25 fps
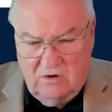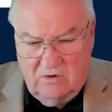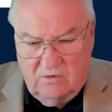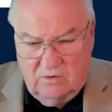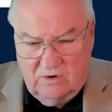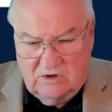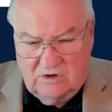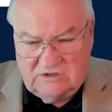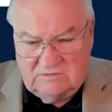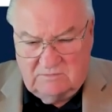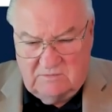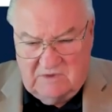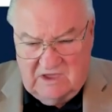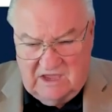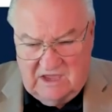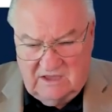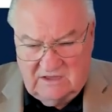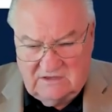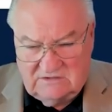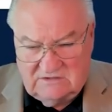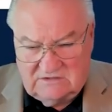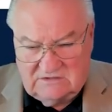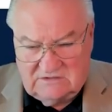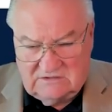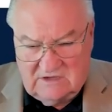which
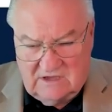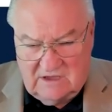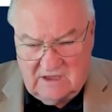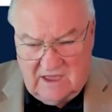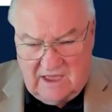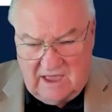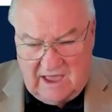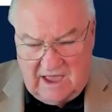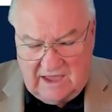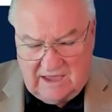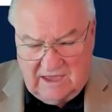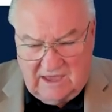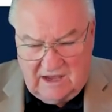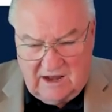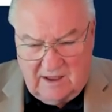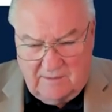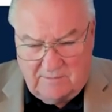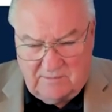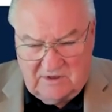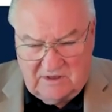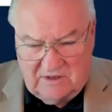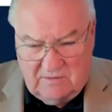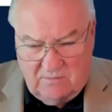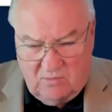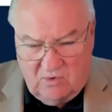means I get
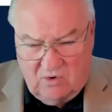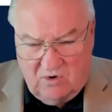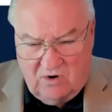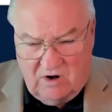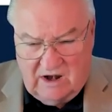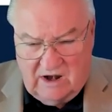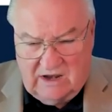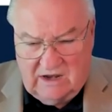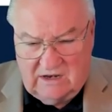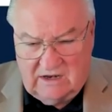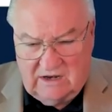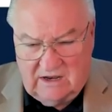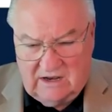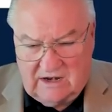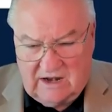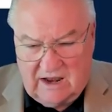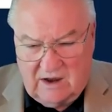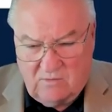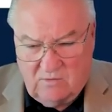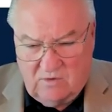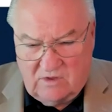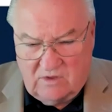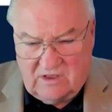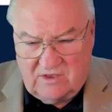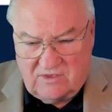up in the morning and I
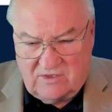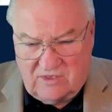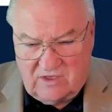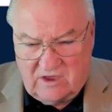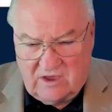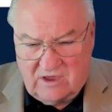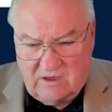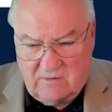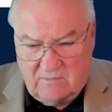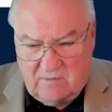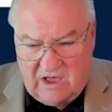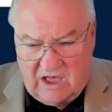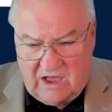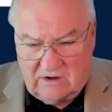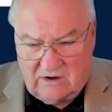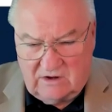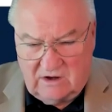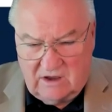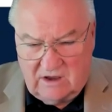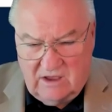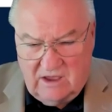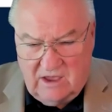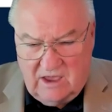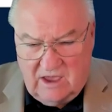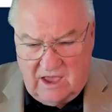really think about
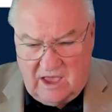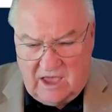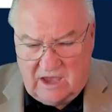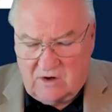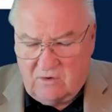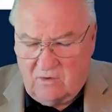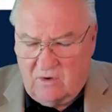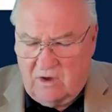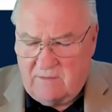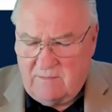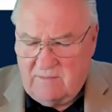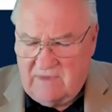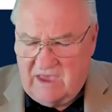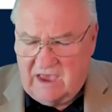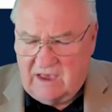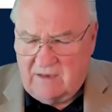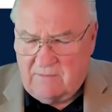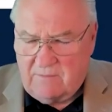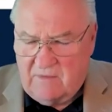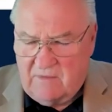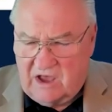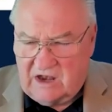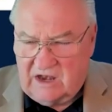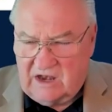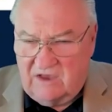how do I
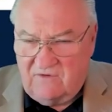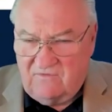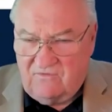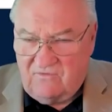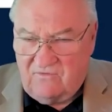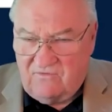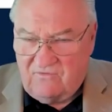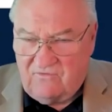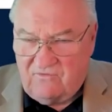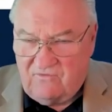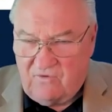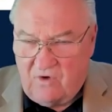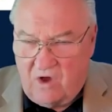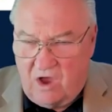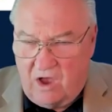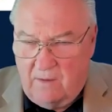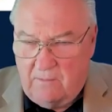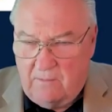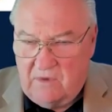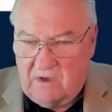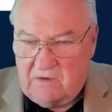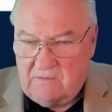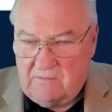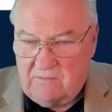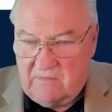make money
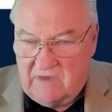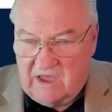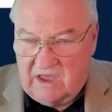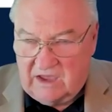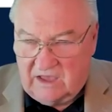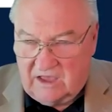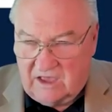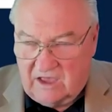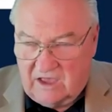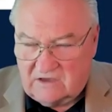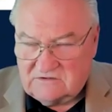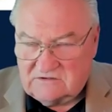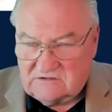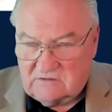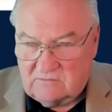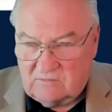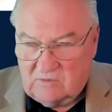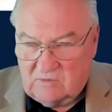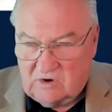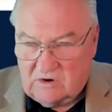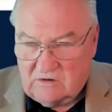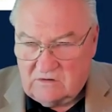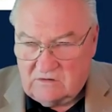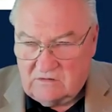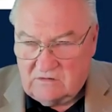from my
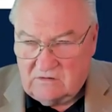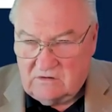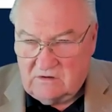customer,